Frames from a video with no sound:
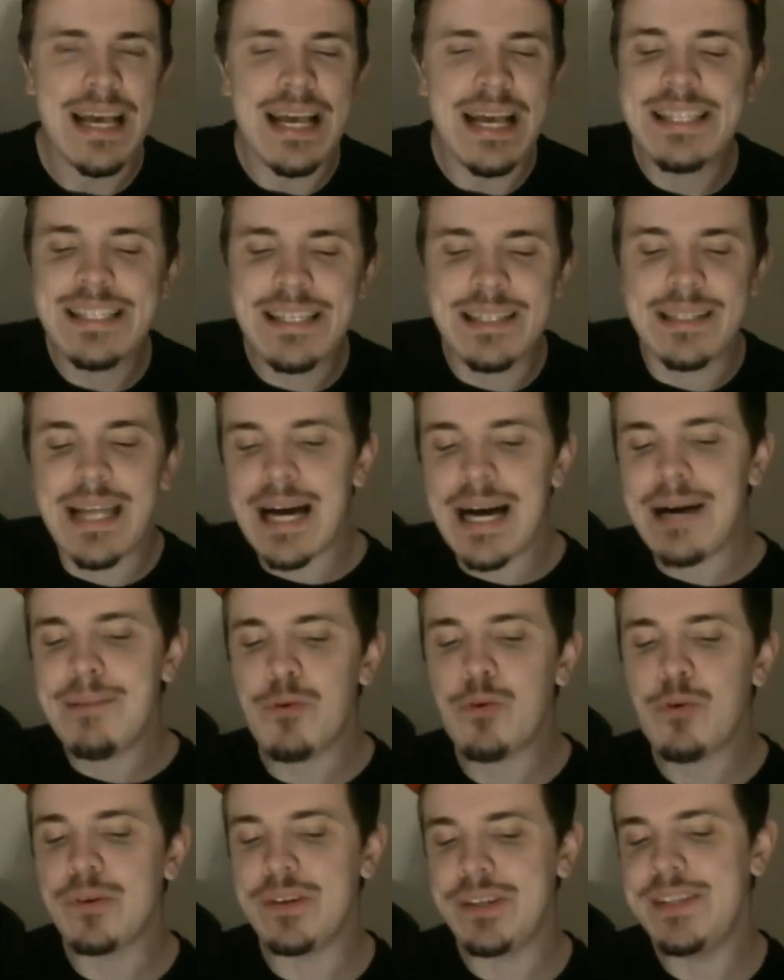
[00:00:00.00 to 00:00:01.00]
it's a lot
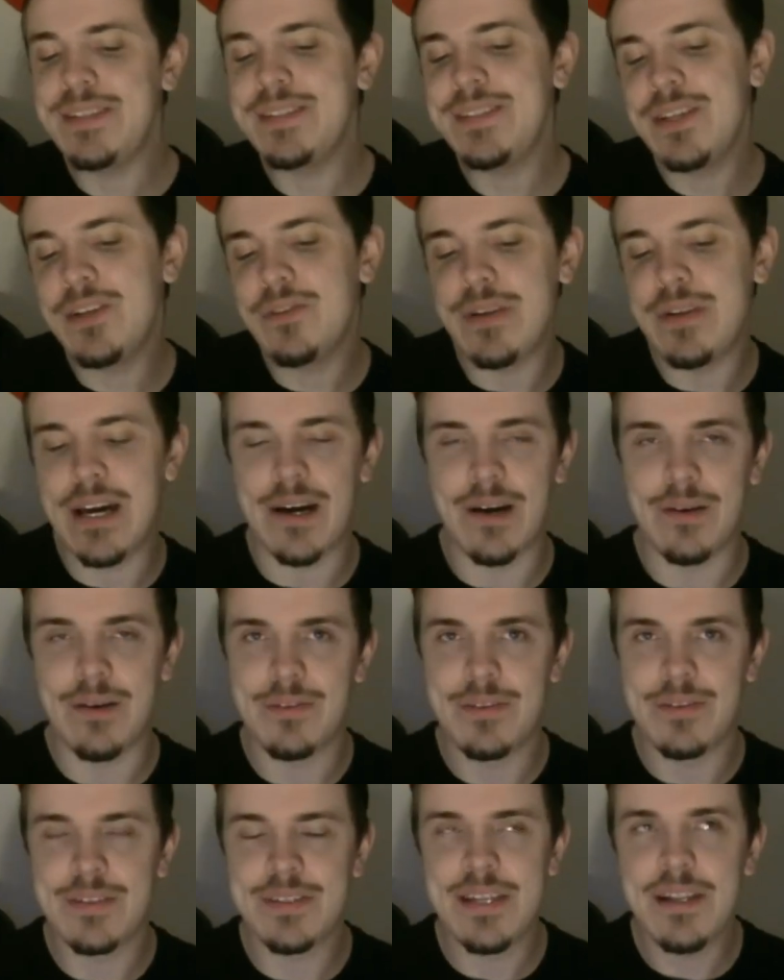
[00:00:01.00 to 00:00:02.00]
more easier now
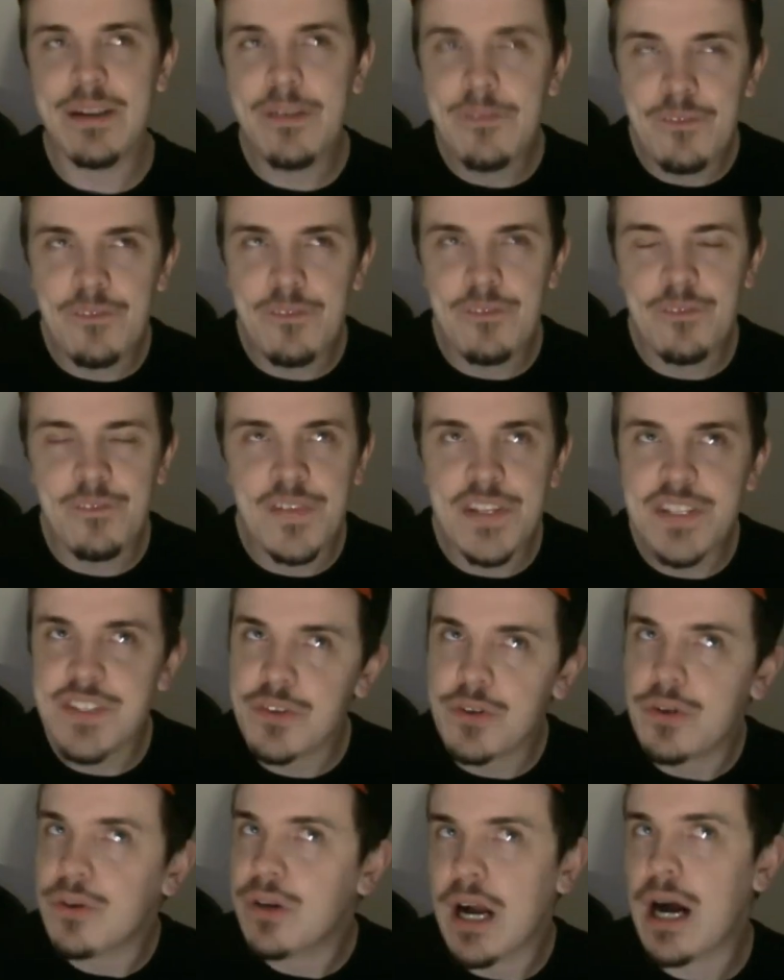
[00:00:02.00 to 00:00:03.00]
instead of
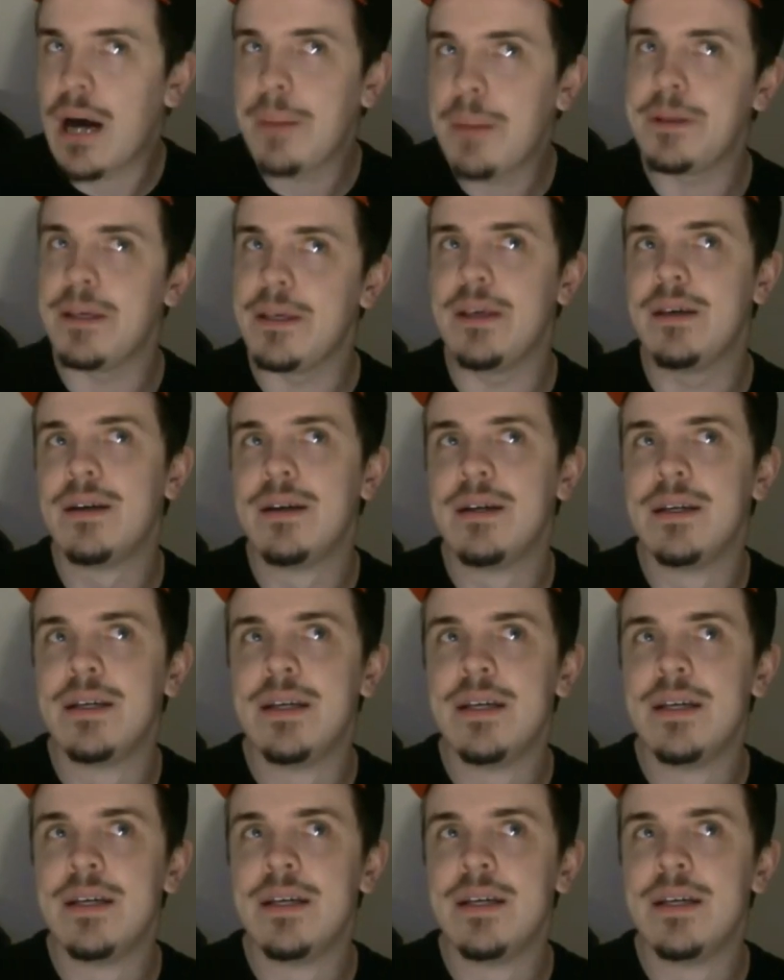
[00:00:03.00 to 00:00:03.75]
physical copy.